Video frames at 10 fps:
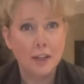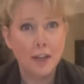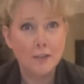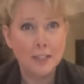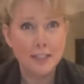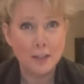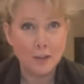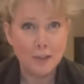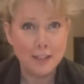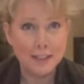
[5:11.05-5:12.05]
I
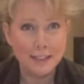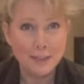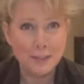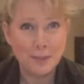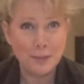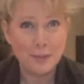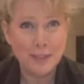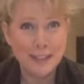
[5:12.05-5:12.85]
redecorated it for